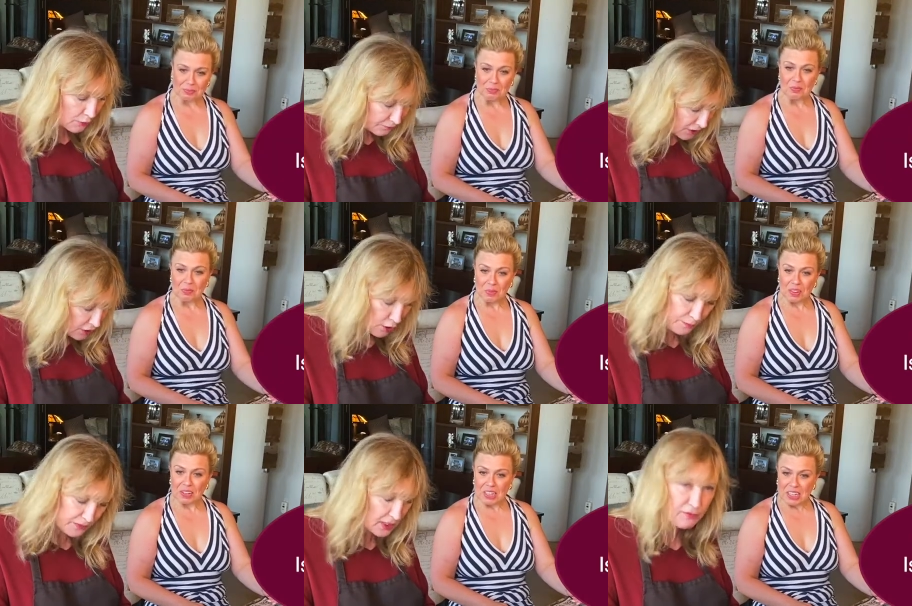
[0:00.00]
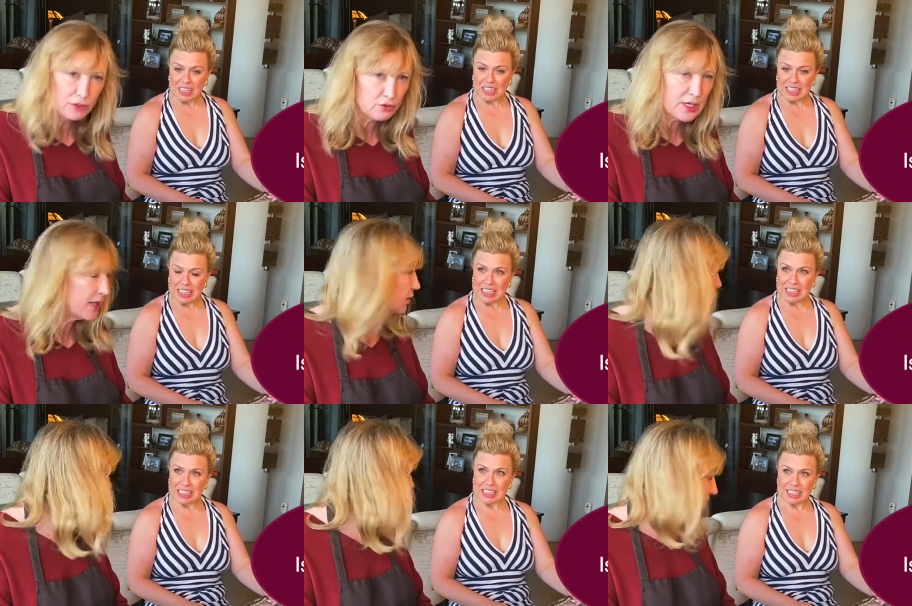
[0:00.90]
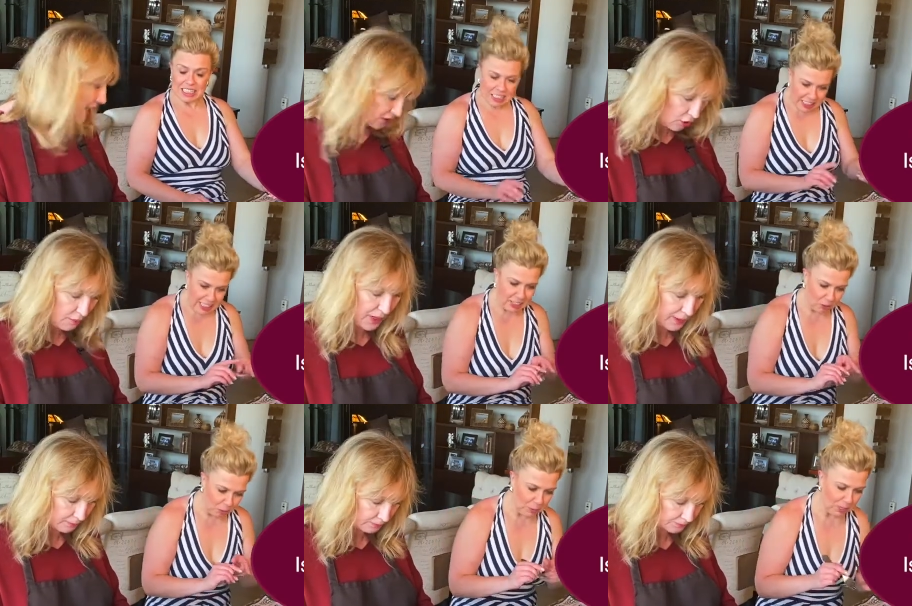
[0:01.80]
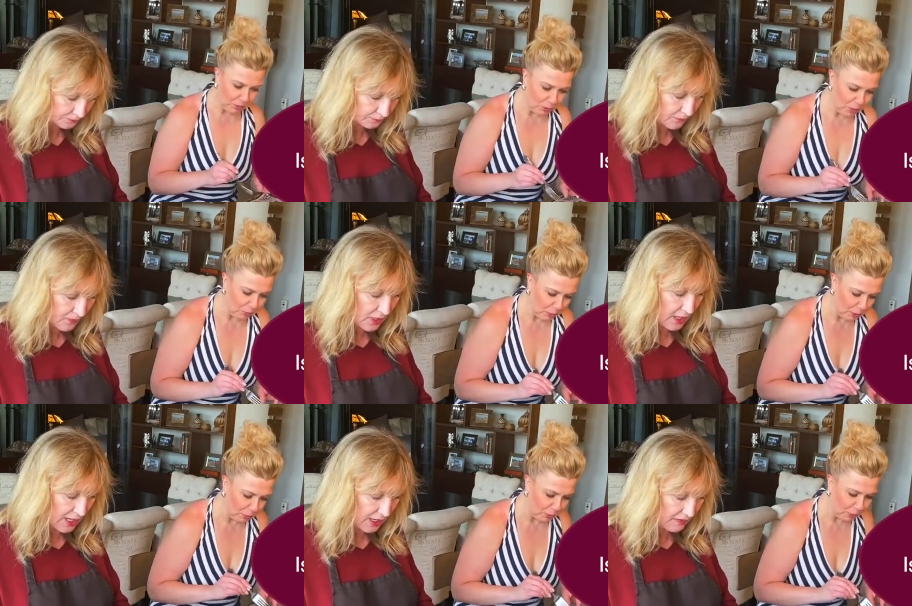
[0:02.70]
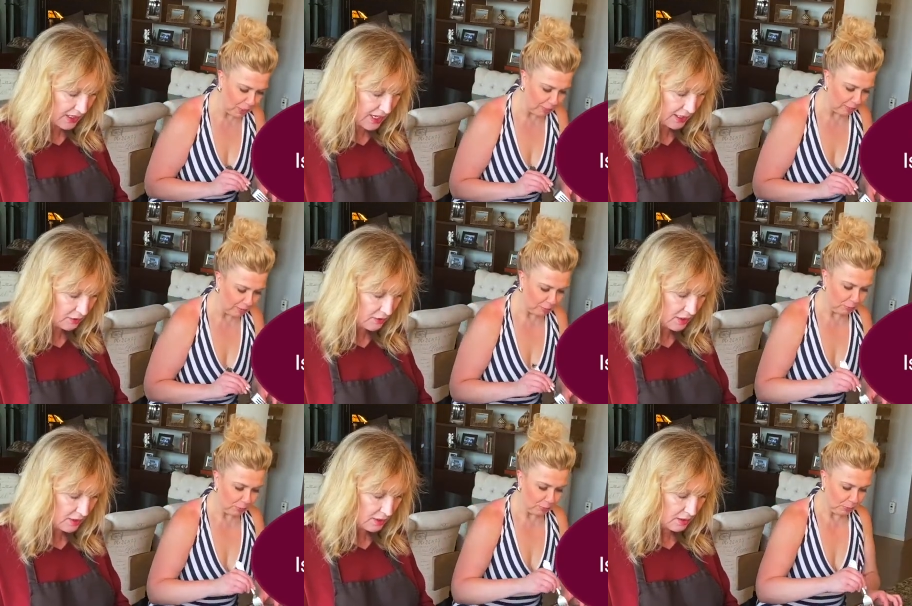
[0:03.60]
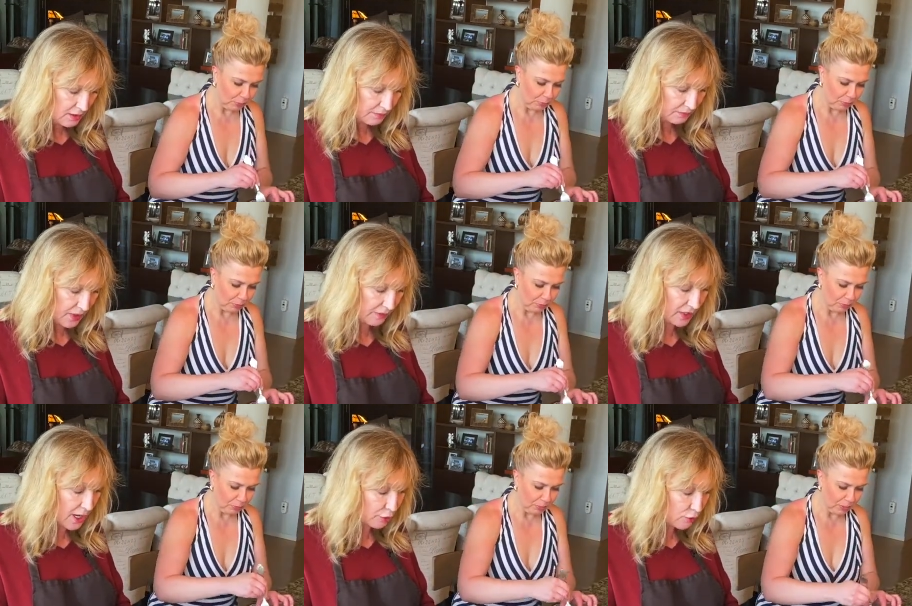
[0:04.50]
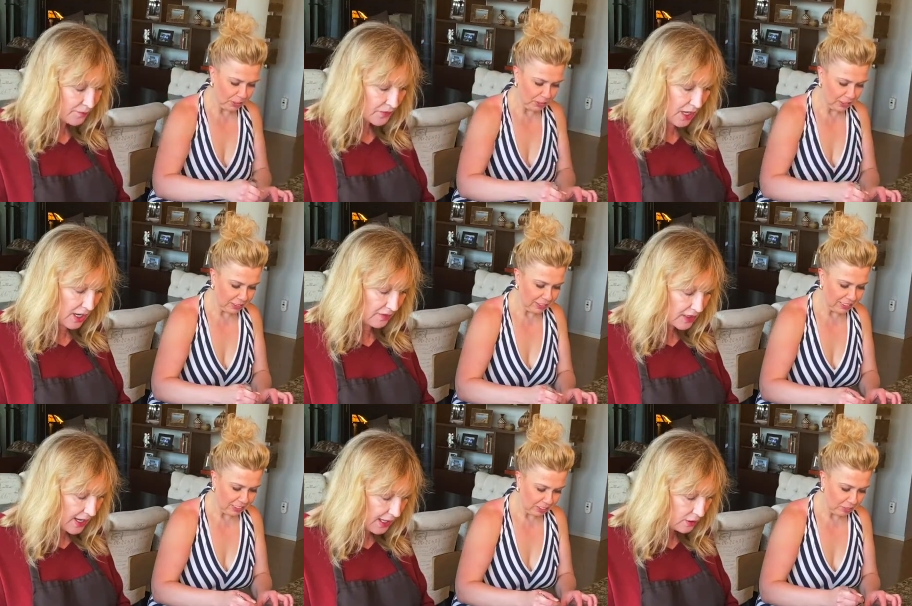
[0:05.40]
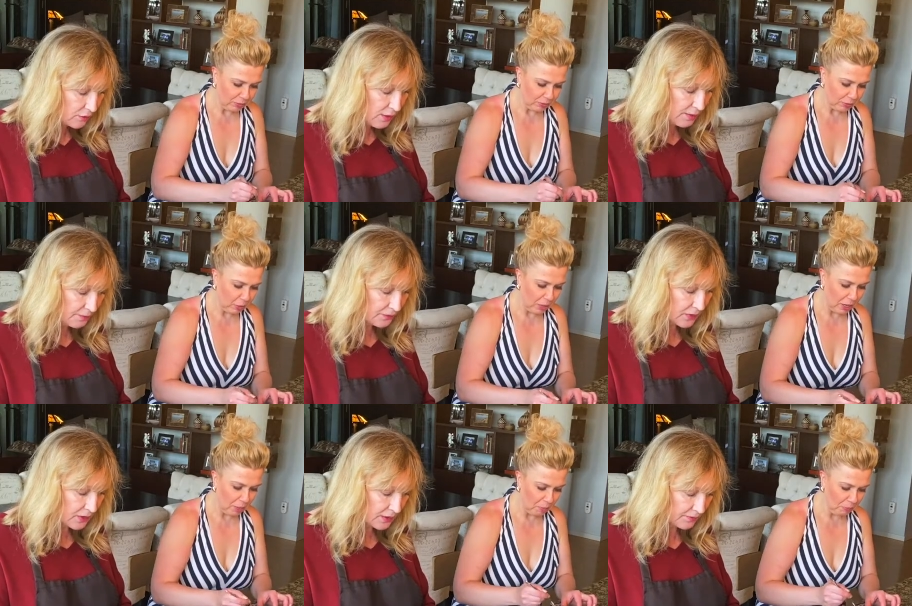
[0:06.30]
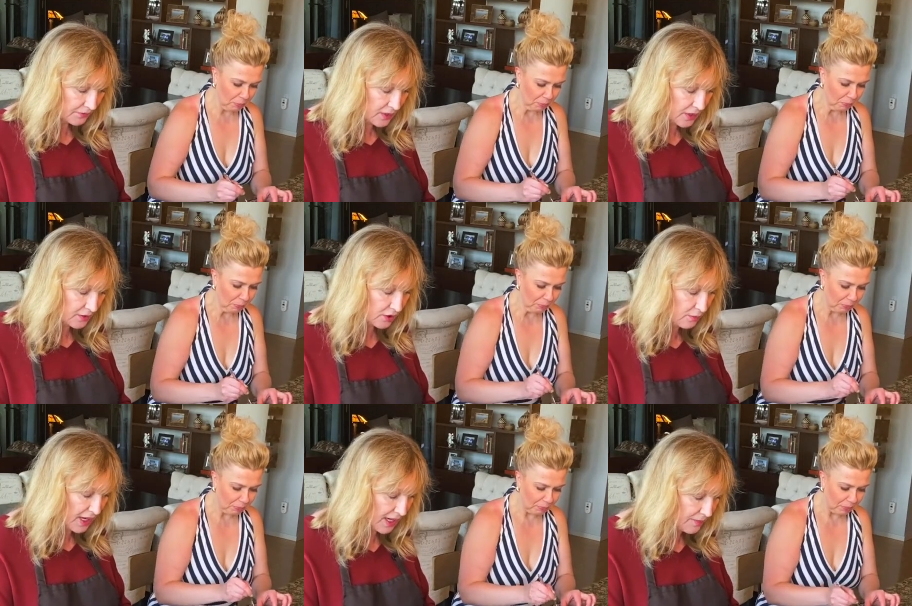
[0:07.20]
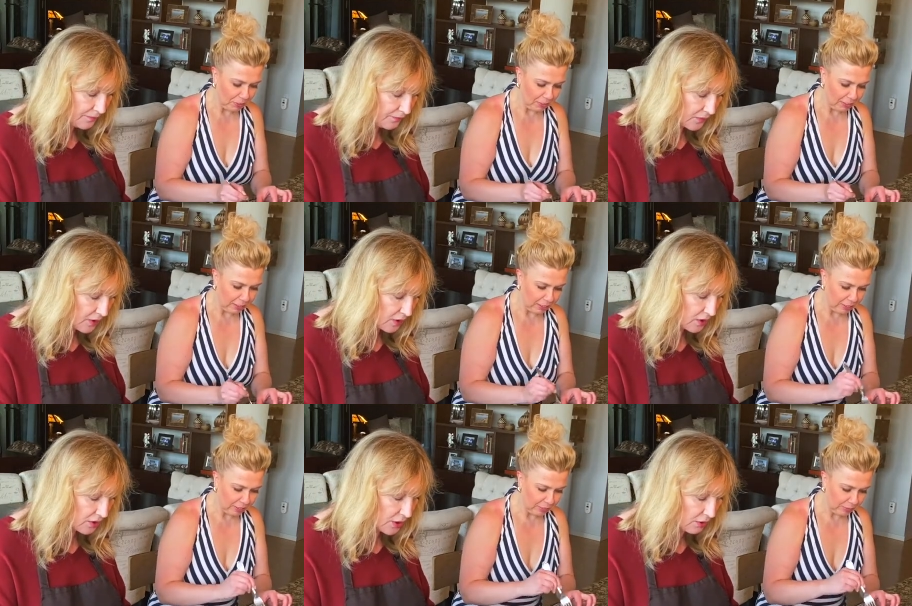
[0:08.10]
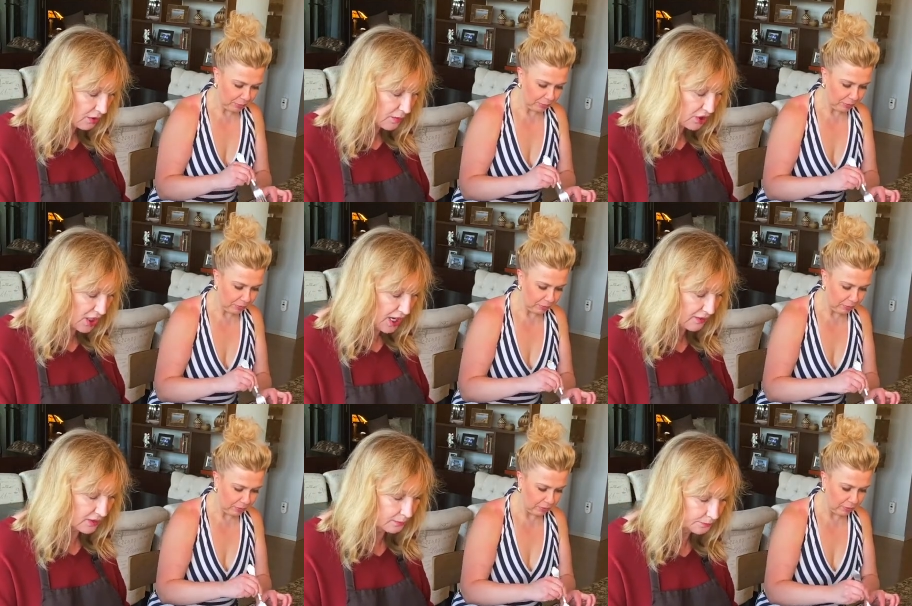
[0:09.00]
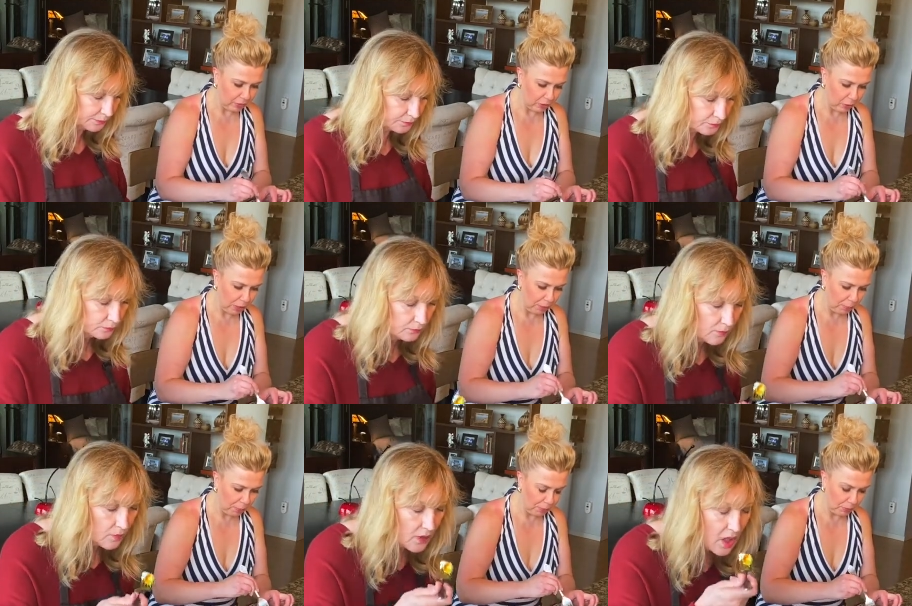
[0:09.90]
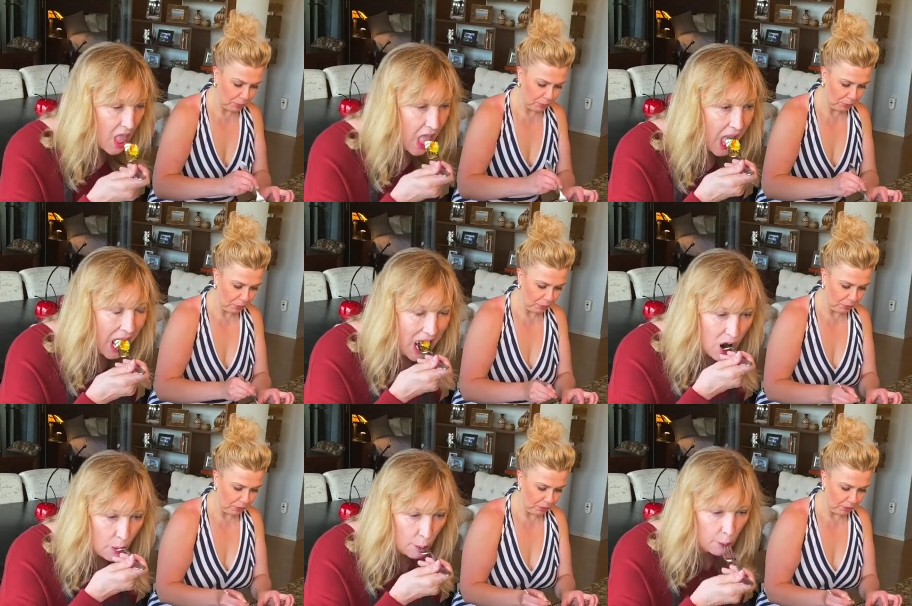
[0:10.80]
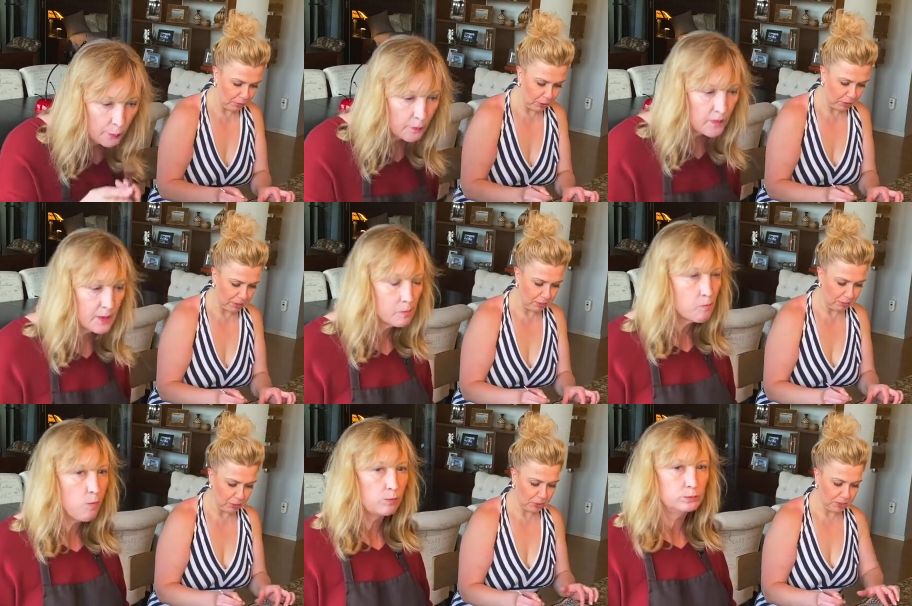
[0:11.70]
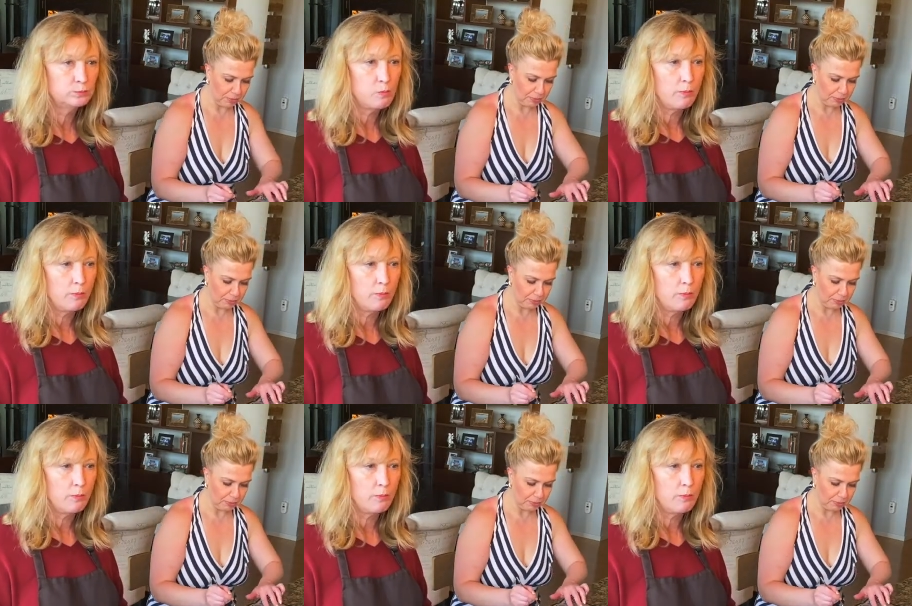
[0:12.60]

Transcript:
Speaker 1: you know, if you take the whole bite, take the whole take bite. The whole bite. Okay. Okay. Avocado, okay. avocado, avocado. Okay. Consomme, sour cream and chives. Okay. Doing it. I'm doing it.